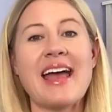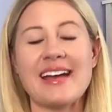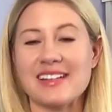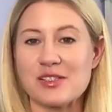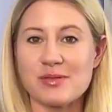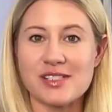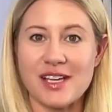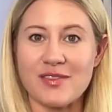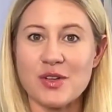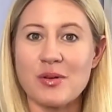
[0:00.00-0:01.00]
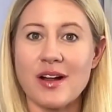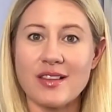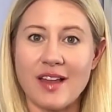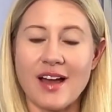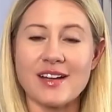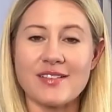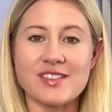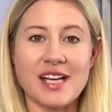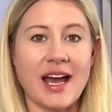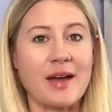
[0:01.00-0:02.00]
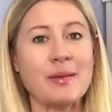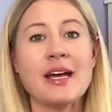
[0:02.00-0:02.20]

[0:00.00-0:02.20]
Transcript: and this will save you a lot of time.